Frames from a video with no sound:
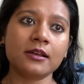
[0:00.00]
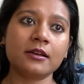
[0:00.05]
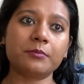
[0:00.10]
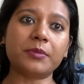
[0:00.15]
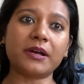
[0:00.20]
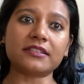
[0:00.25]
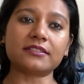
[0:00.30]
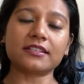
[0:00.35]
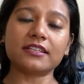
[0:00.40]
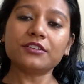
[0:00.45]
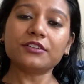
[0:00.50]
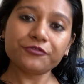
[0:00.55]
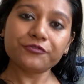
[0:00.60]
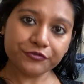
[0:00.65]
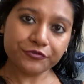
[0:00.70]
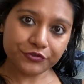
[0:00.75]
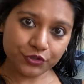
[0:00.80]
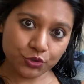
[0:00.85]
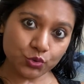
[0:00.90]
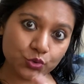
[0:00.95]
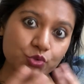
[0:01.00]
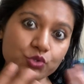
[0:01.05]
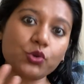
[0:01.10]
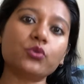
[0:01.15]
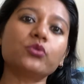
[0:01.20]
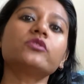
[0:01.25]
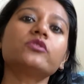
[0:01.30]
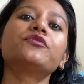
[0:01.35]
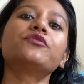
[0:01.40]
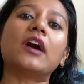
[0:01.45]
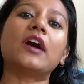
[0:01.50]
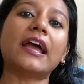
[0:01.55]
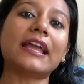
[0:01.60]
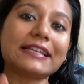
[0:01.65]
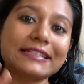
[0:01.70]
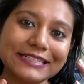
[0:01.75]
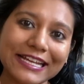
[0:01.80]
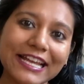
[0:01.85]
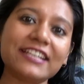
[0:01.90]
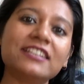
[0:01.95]
But if you don't
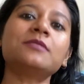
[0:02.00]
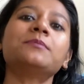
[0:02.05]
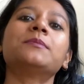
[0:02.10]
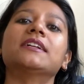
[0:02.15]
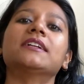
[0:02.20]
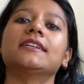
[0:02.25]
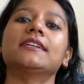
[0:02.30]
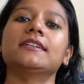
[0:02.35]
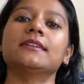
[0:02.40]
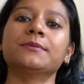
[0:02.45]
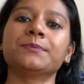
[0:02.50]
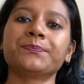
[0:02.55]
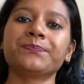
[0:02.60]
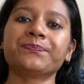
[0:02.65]
find anybody